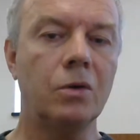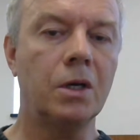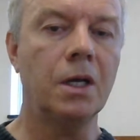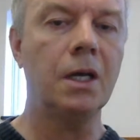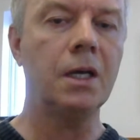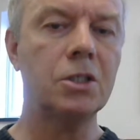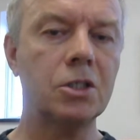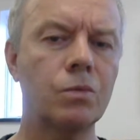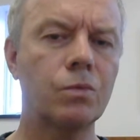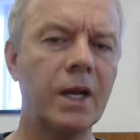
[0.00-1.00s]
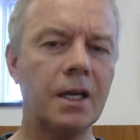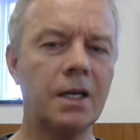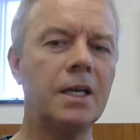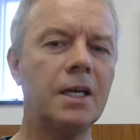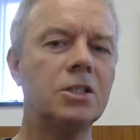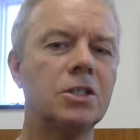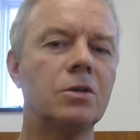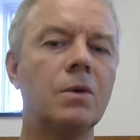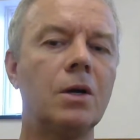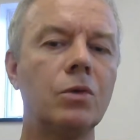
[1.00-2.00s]
It's recognized
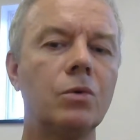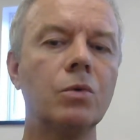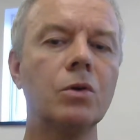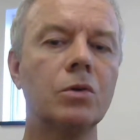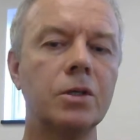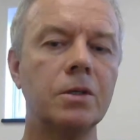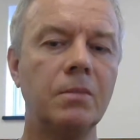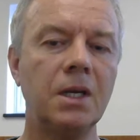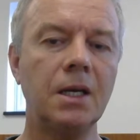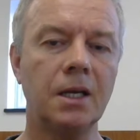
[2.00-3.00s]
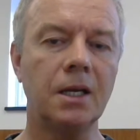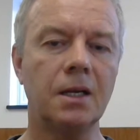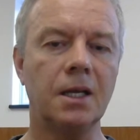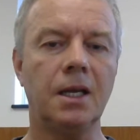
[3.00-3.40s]
around the world immediately.